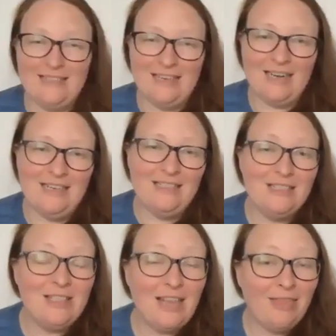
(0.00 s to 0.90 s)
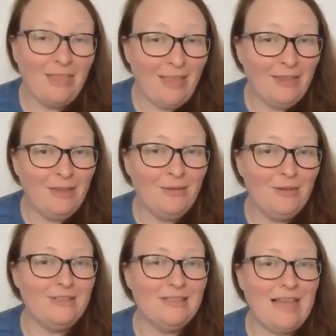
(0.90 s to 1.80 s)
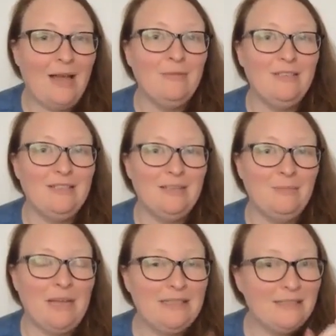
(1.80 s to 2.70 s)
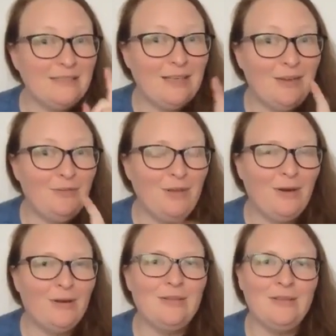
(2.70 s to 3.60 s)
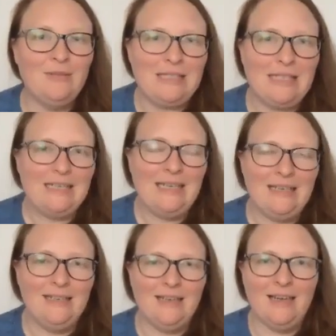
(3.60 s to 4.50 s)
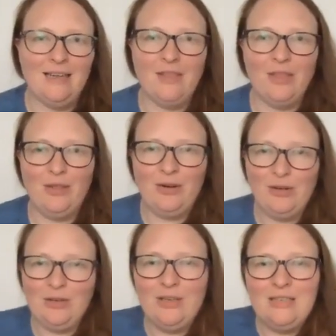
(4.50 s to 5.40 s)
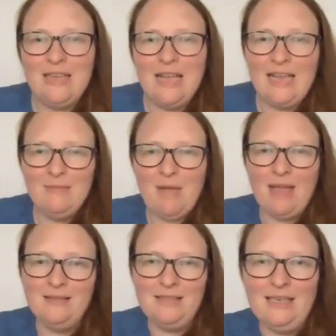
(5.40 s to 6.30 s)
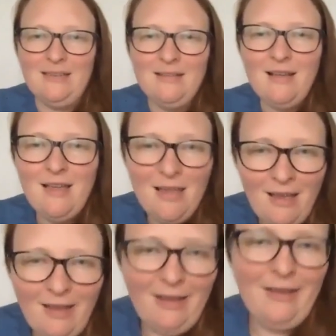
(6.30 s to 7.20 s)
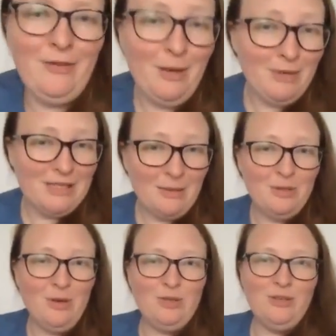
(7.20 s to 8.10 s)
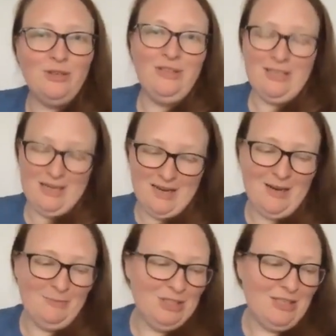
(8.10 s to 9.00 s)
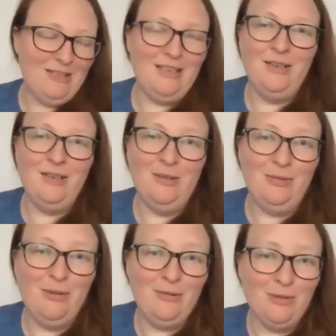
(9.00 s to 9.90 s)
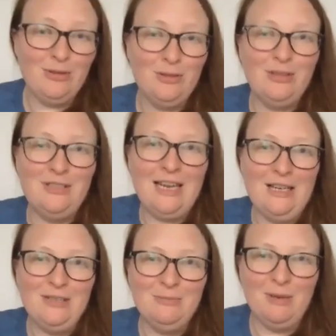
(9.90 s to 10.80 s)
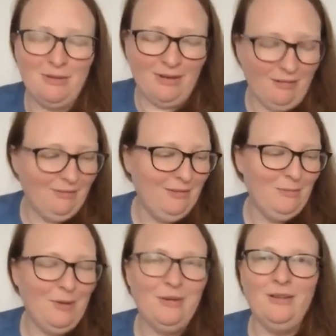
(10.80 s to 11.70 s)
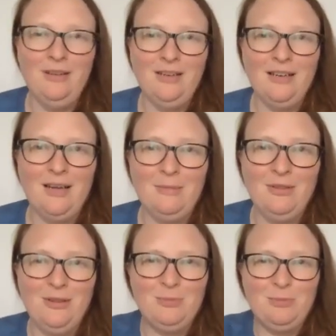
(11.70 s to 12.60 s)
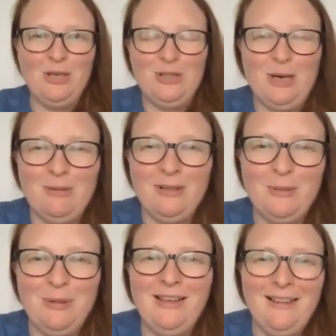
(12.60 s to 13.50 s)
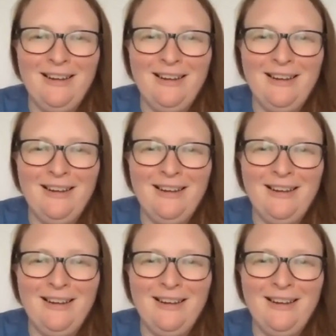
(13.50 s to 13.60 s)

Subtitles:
and I need to say thank you, because that was the basis of the article that we did in the Third Good Day magazine. If anybody's coming to our trivia night, I'm just going to tell you, if you have your good days, you might want to look at a couple of those fluffs up a little bit,